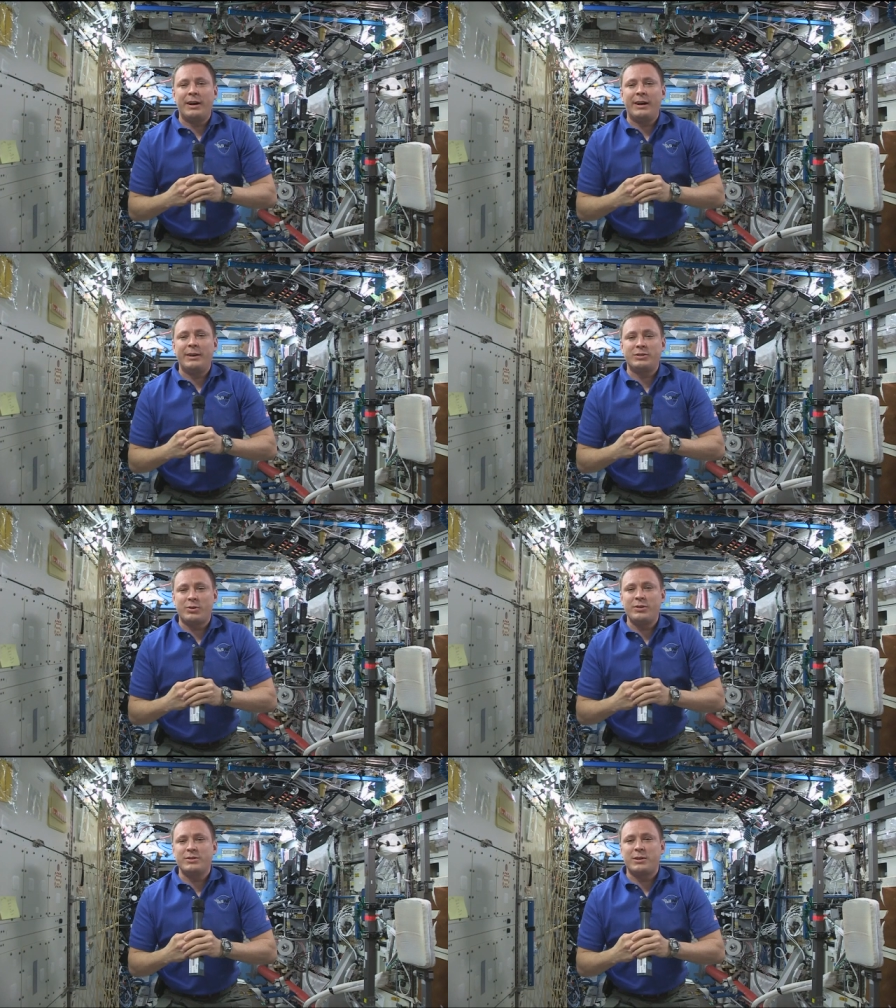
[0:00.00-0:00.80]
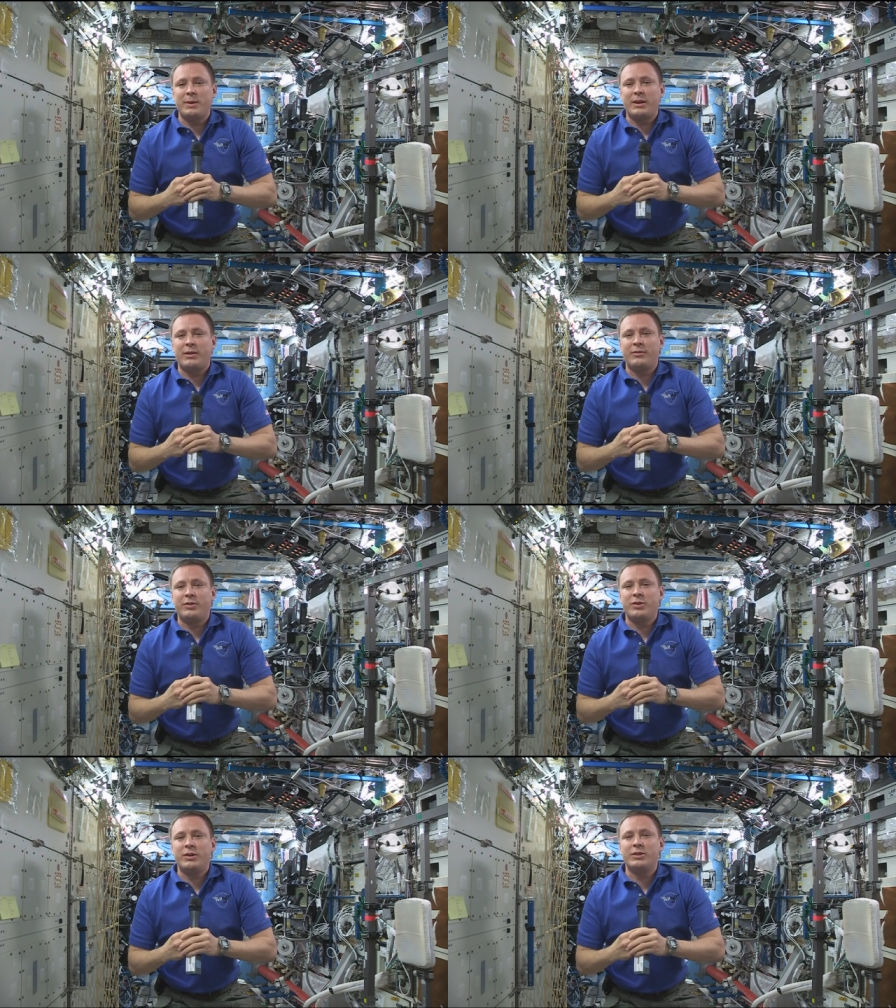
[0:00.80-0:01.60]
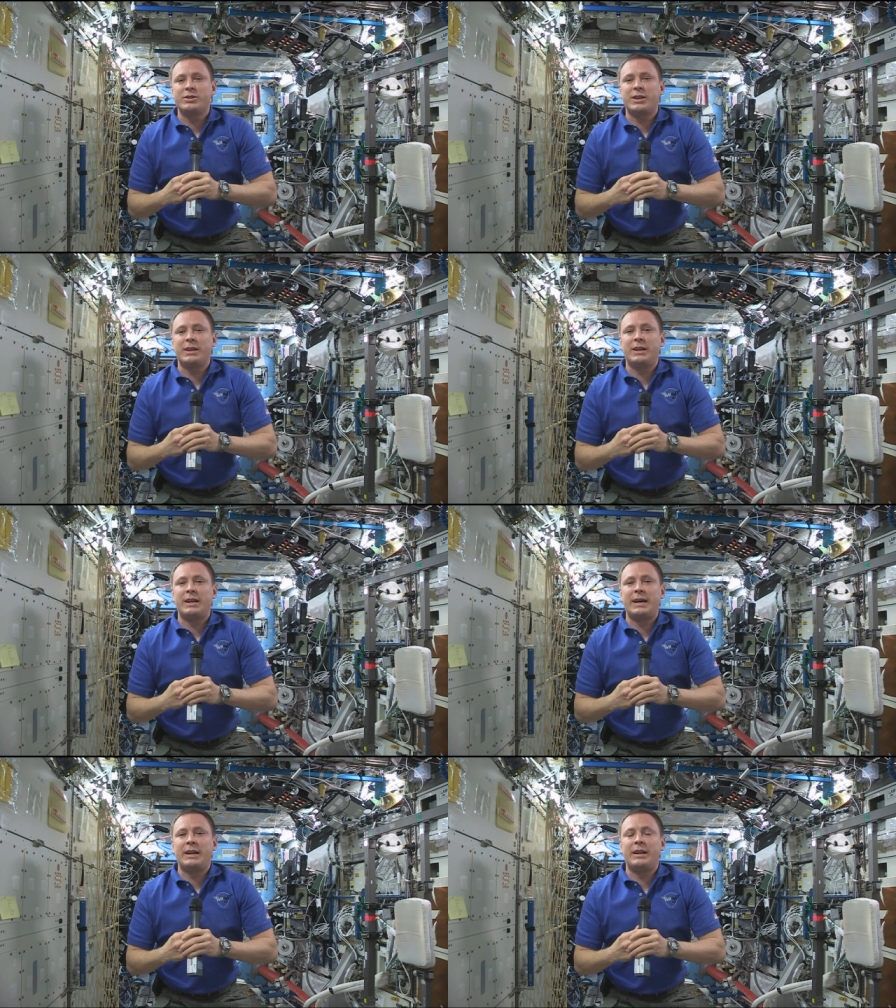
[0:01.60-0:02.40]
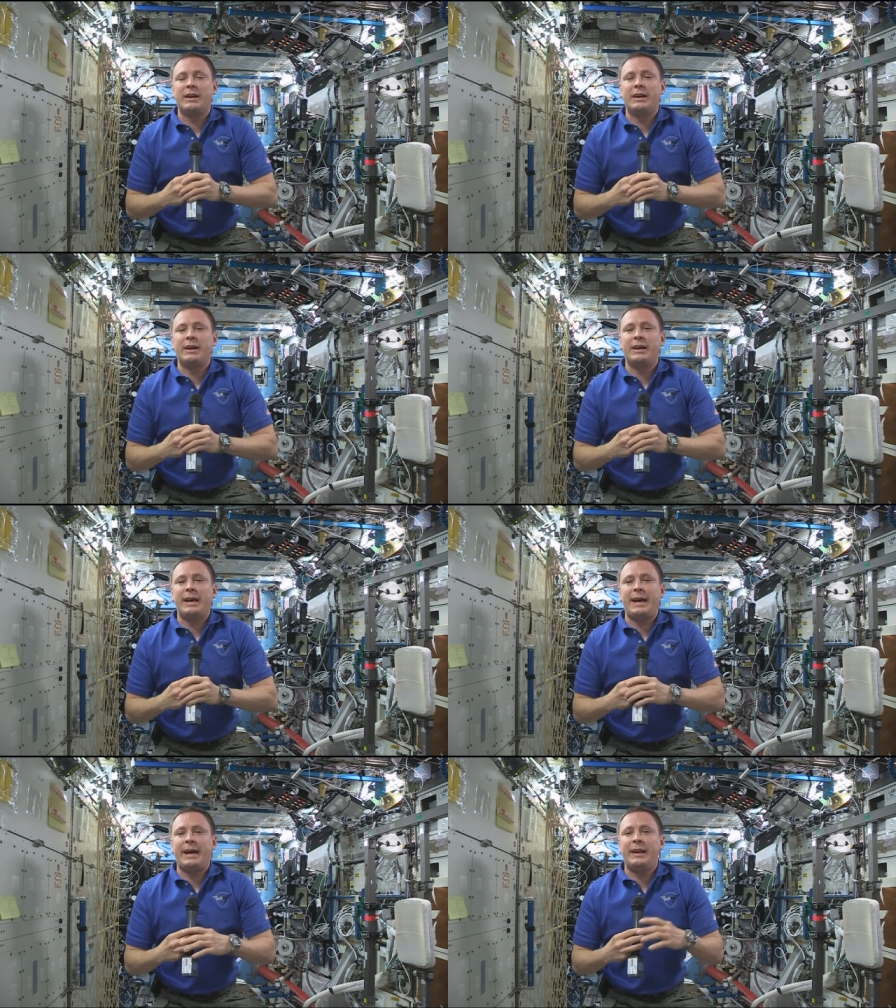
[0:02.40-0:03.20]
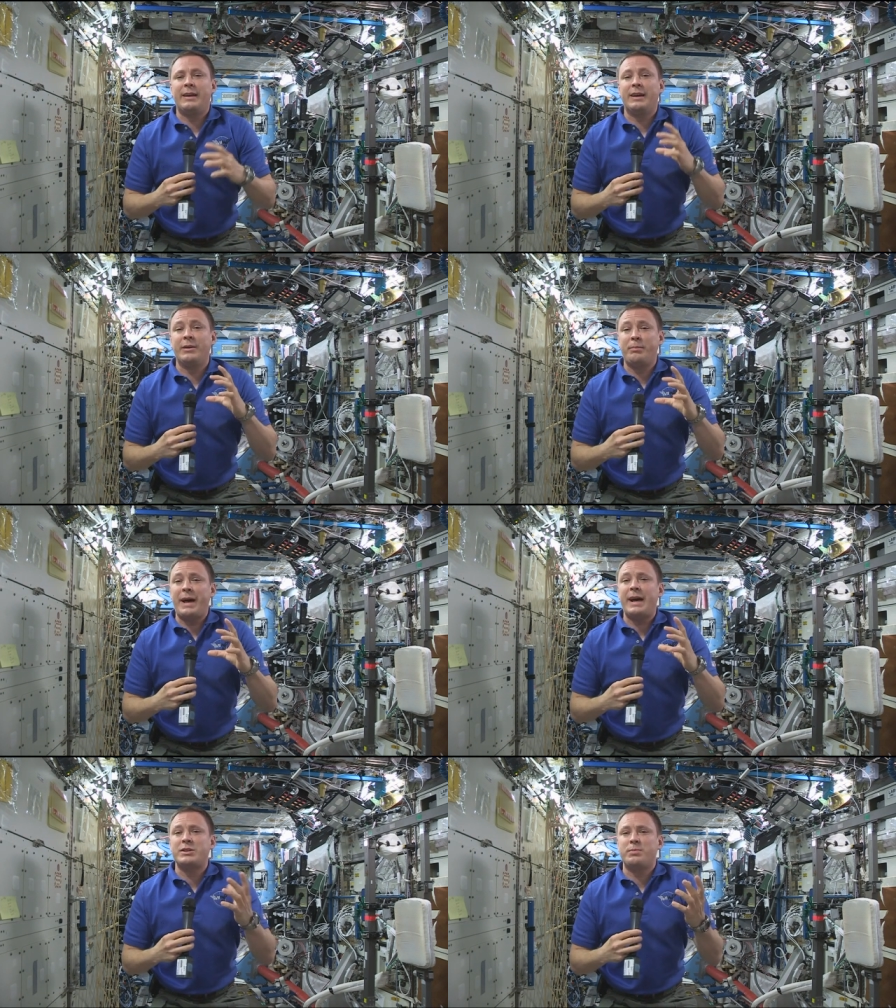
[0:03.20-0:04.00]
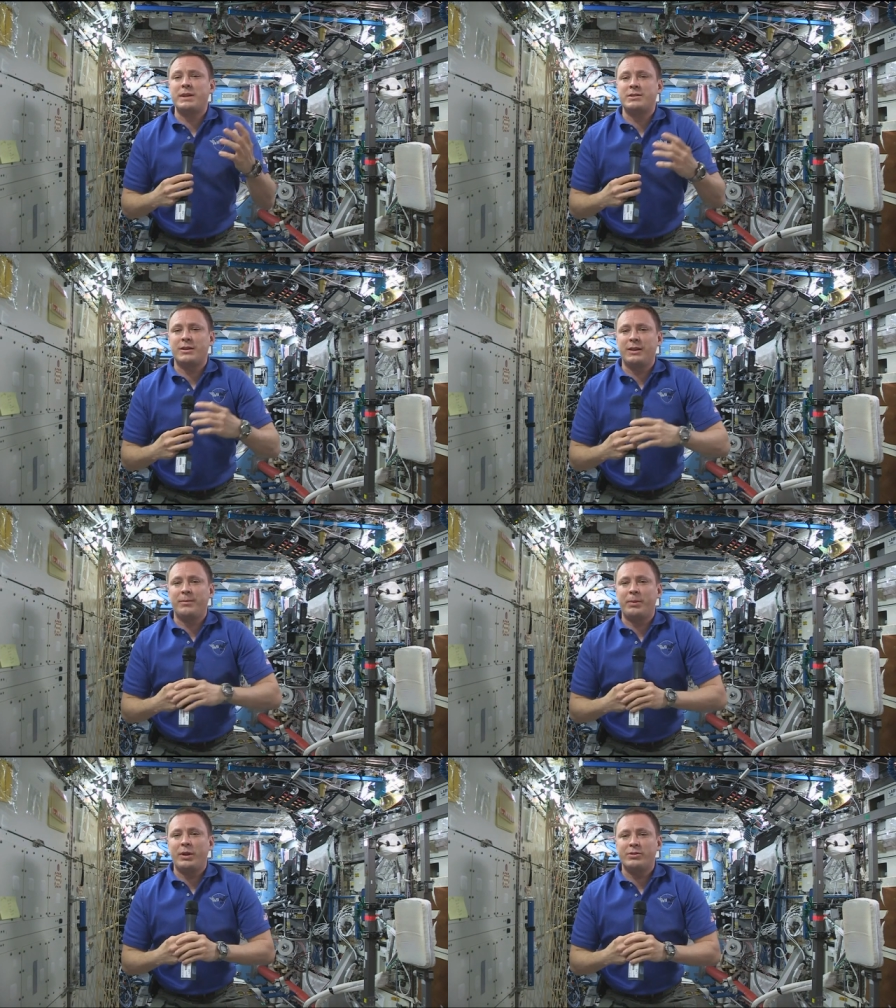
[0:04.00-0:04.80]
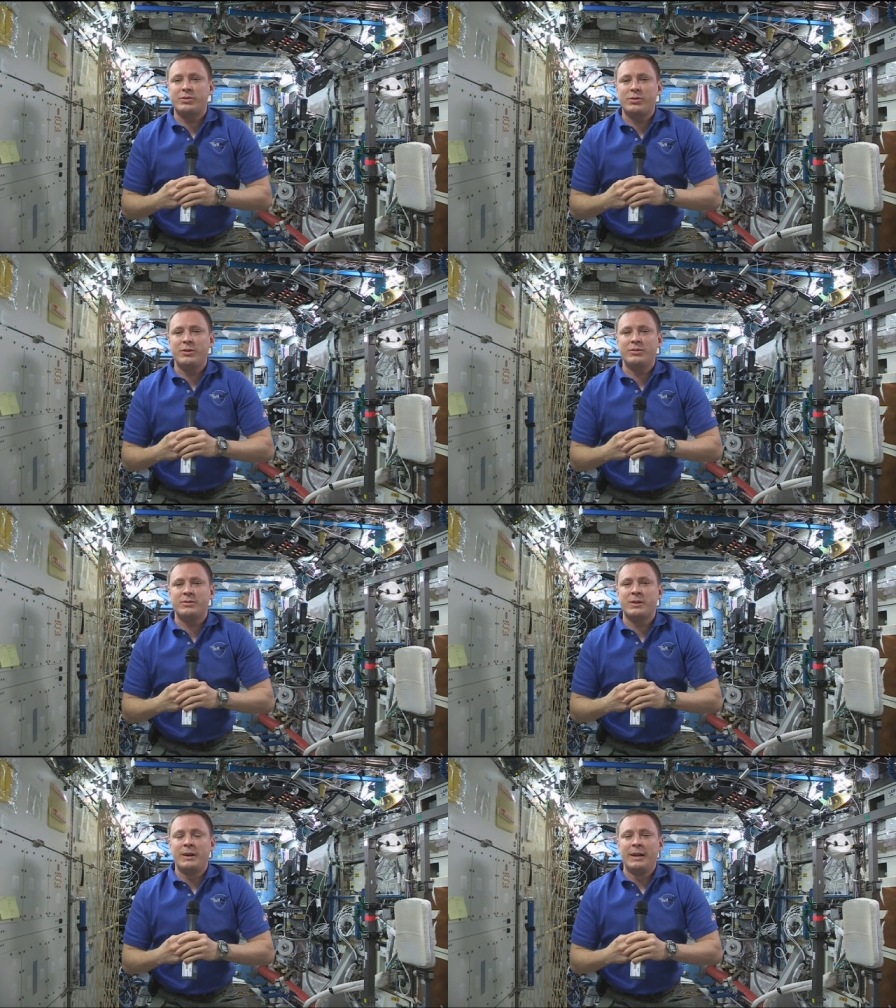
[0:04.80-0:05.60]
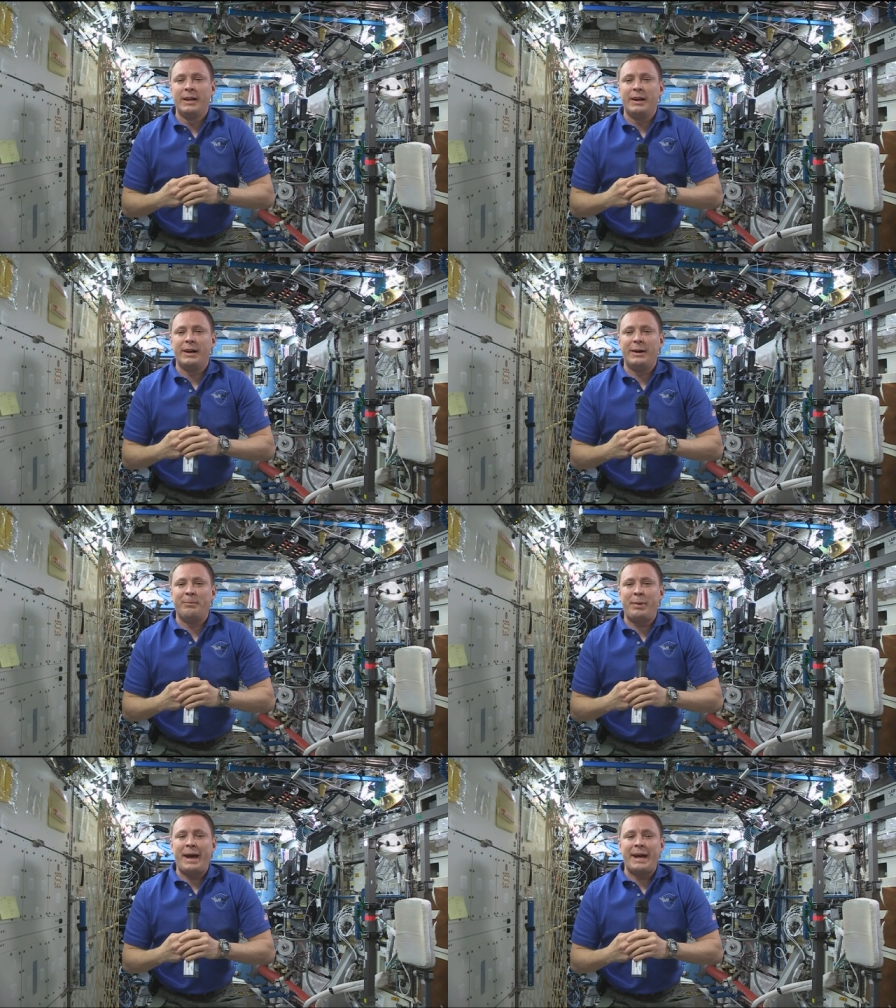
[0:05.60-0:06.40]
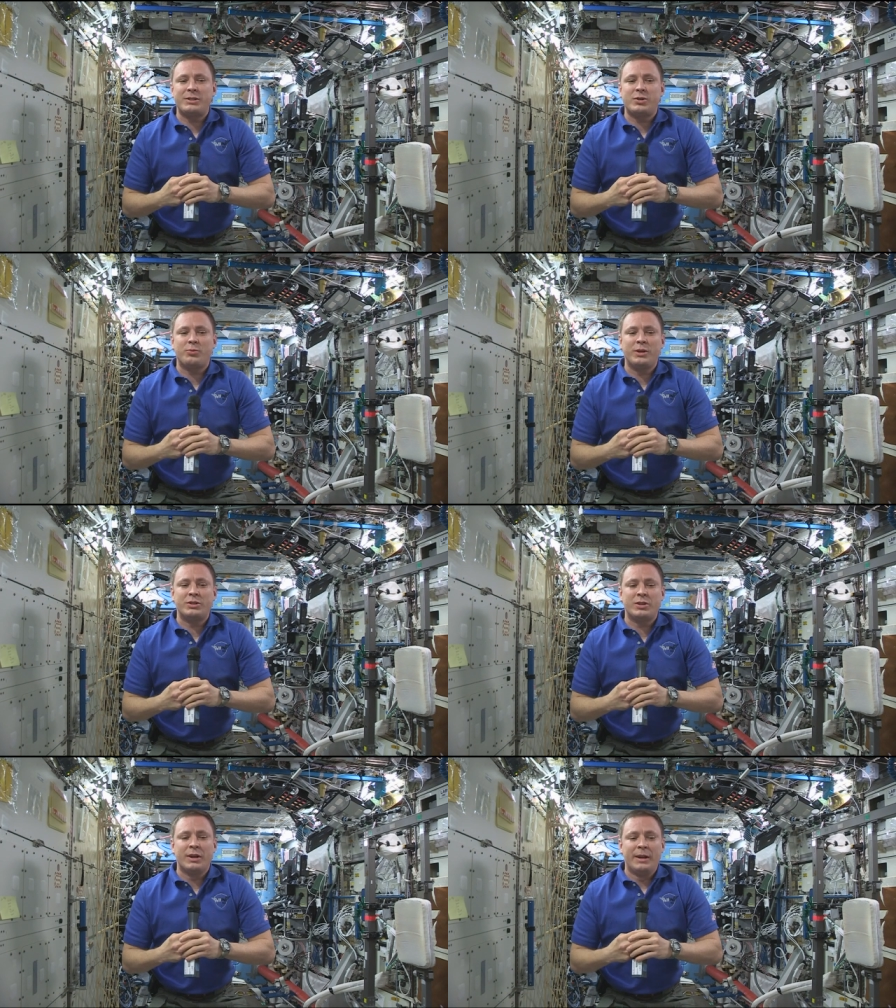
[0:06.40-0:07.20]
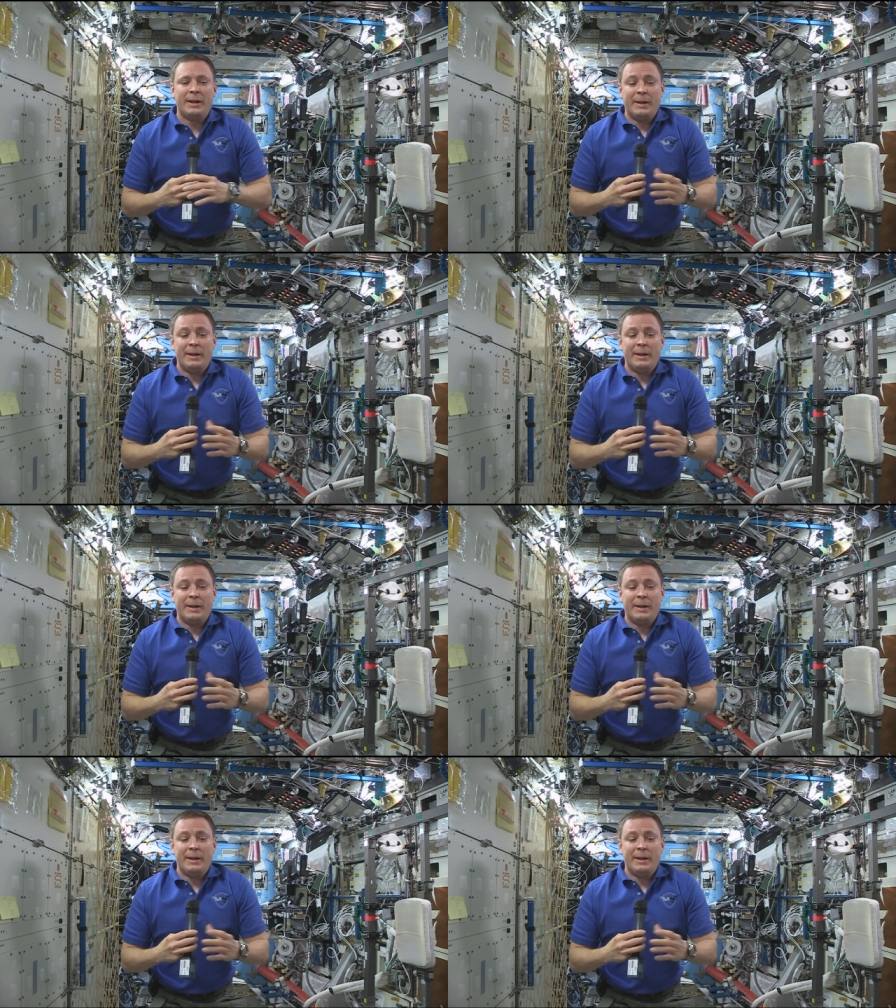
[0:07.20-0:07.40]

uh, Soyuz commander Fyodor Yurchikhin, and I uh, had a patch based on the Apollo Soyuz uh, patch, which